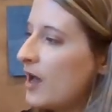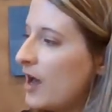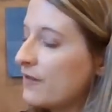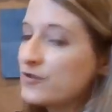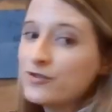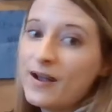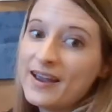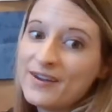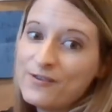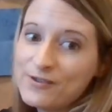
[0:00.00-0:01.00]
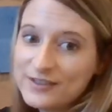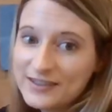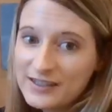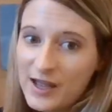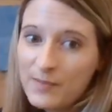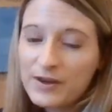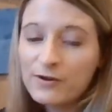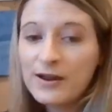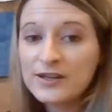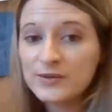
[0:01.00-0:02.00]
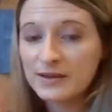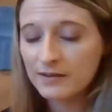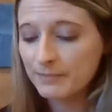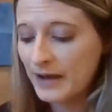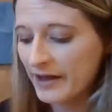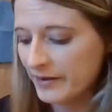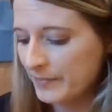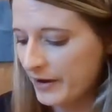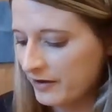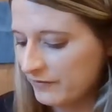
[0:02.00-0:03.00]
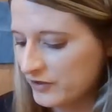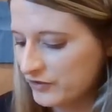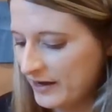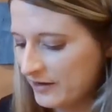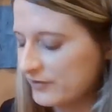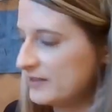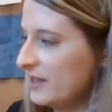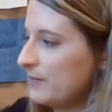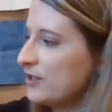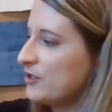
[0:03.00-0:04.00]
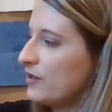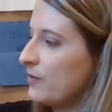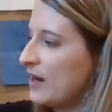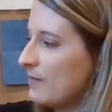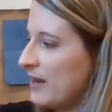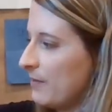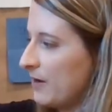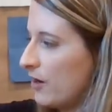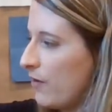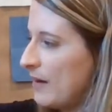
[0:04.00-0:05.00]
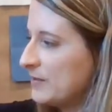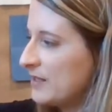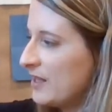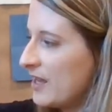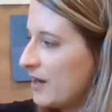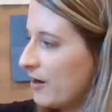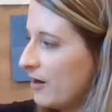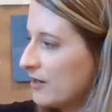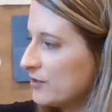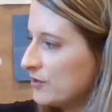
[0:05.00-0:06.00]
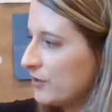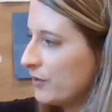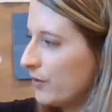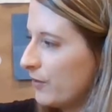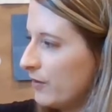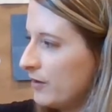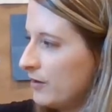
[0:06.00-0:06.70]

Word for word: of triangles, but you're not doing the bottom part of the triangle. So let me show you what I mean. I'm gonna go up to the ear and do